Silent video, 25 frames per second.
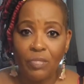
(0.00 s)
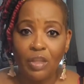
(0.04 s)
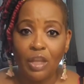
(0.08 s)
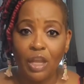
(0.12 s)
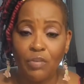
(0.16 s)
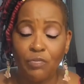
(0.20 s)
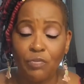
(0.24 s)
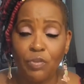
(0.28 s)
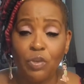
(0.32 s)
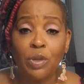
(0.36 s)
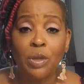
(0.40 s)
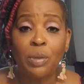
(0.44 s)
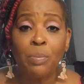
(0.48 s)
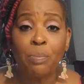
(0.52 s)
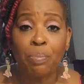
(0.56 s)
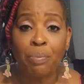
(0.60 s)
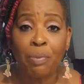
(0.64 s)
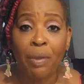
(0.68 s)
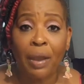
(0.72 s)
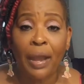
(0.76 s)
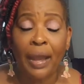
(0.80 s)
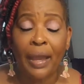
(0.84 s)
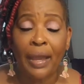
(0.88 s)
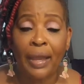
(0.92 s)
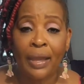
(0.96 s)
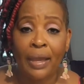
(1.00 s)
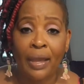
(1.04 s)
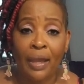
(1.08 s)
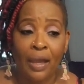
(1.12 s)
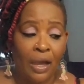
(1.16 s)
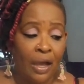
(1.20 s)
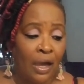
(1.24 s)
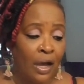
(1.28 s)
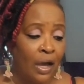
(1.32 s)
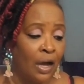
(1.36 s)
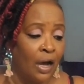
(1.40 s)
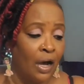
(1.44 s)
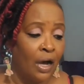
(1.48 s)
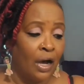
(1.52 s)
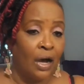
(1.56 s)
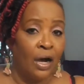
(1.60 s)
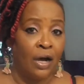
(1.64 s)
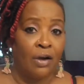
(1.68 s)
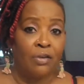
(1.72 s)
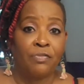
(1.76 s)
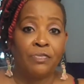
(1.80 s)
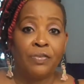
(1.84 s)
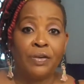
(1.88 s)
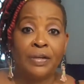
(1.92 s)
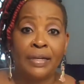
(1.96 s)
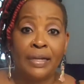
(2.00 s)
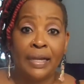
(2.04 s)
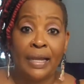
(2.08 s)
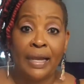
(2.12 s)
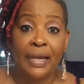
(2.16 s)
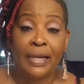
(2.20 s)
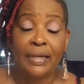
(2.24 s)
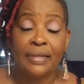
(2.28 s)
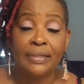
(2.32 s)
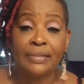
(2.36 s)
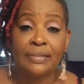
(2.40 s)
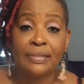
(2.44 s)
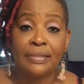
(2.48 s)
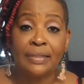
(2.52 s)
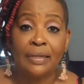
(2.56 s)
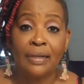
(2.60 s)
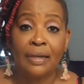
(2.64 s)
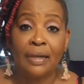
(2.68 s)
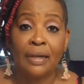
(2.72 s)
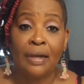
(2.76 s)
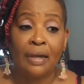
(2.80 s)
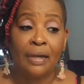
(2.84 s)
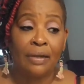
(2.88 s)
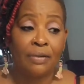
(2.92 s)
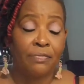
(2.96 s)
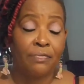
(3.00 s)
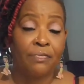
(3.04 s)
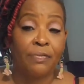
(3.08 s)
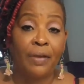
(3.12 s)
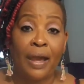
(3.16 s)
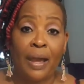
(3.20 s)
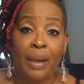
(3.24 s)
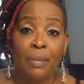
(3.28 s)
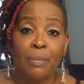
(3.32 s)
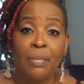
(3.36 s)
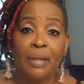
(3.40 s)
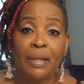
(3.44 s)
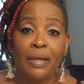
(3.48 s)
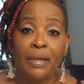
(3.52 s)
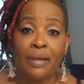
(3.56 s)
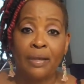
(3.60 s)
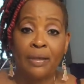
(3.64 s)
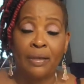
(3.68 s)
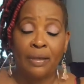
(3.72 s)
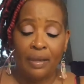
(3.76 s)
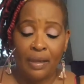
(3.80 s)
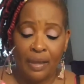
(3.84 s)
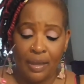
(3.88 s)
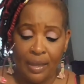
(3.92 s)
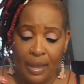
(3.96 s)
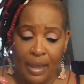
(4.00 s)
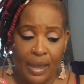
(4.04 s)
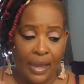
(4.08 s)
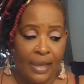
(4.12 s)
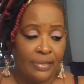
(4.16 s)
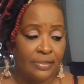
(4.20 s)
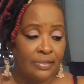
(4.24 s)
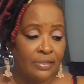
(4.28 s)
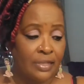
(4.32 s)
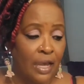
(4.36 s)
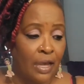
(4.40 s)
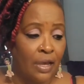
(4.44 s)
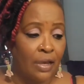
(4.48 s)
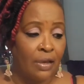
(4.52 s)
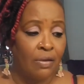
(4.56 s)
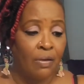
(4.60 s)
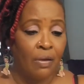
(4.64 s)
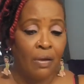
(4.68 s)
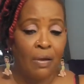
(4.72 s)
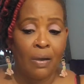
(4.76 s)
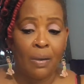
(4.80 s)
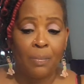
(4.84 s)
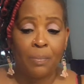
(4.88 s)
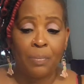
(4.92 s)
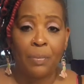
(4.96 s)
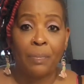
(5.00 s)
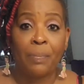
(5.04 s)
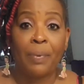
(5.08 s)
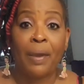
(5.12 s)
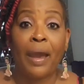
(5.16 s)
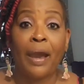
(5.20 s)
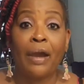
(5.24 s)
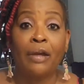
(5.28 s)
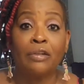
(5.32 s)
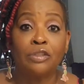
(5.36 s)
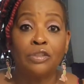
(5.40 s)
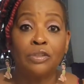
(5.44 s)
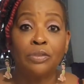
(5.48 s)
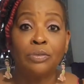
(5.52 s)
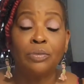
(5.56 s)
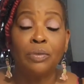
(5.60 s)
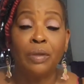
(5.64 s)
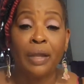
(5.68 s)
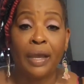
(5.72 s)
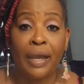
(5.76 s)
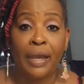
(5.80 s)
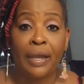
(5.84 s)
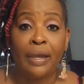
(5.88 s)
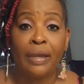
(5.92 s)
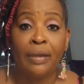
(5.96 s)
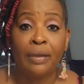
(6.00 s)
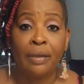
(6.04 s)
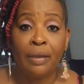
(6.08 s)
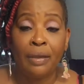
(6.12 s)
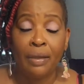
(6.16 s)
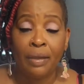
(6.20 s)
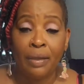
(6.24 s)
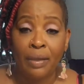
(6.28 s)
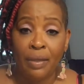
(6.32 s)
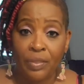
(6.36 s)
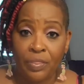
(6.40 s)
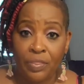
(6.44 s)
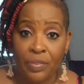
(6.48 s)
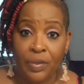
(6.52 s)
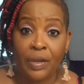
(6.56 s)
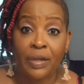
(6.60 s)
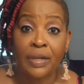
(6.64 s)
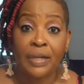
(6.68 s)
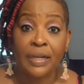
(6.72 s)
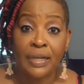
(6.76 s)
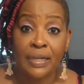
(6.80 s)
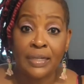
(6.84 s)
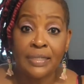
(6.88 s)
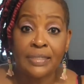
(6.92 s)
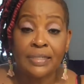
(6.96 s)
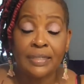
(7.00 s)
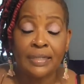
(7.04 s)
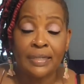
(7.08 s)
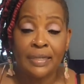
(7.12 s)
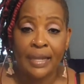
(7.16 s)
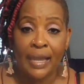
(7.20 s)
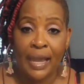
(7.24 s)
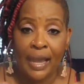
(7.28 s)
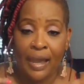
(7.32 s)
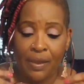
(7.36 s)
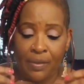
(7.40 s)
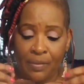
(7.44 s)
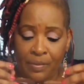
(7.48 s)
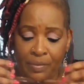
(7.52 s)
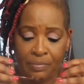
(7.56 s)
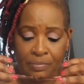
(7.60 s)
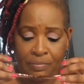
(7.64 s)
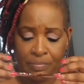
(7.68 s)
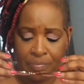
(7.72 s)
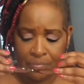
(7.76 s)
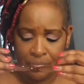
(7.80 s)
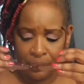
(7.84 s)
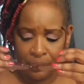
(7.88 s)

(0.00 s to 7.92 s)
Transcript: if you can pray for Nic's family as they prepare to lay their cousin down.